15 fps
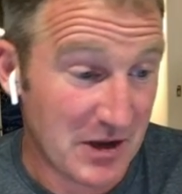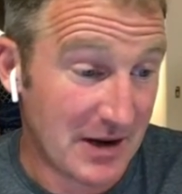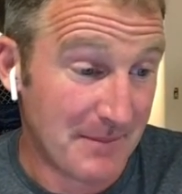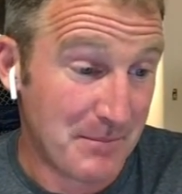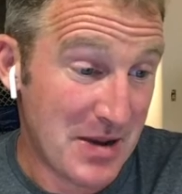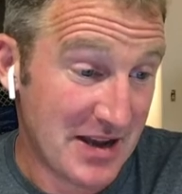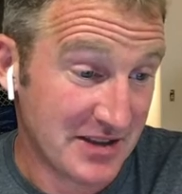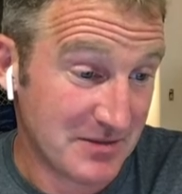
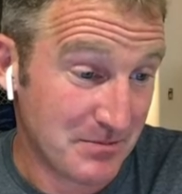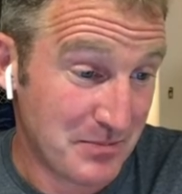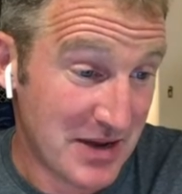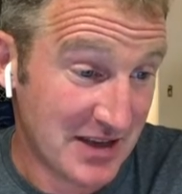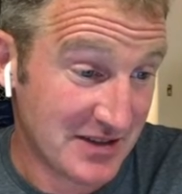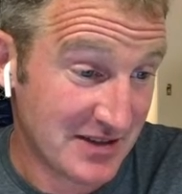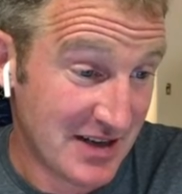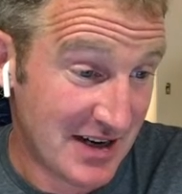Um, Best,
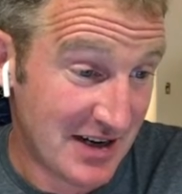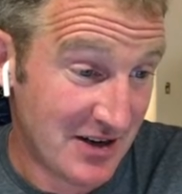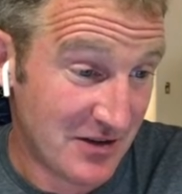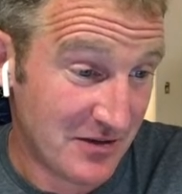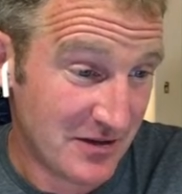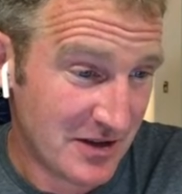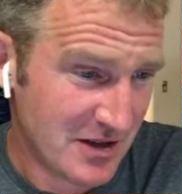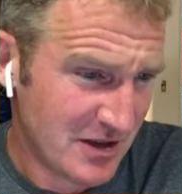Best
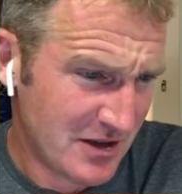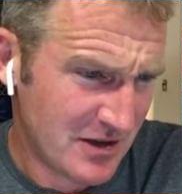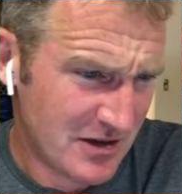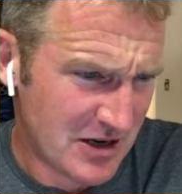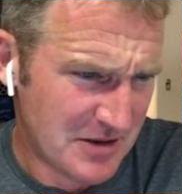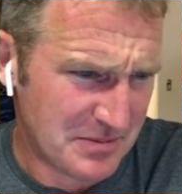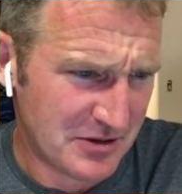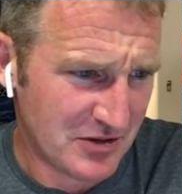Tile
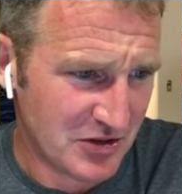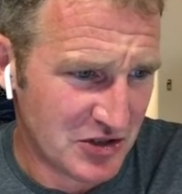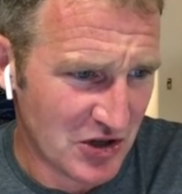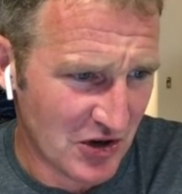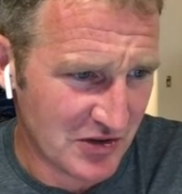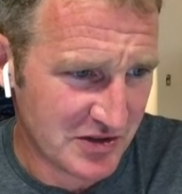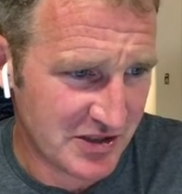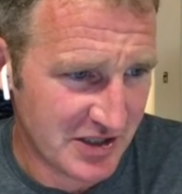up in New
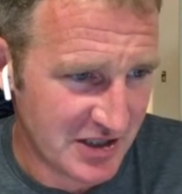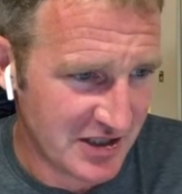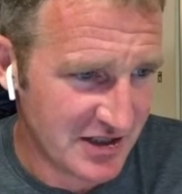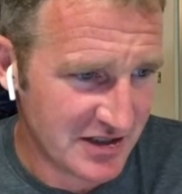Jersey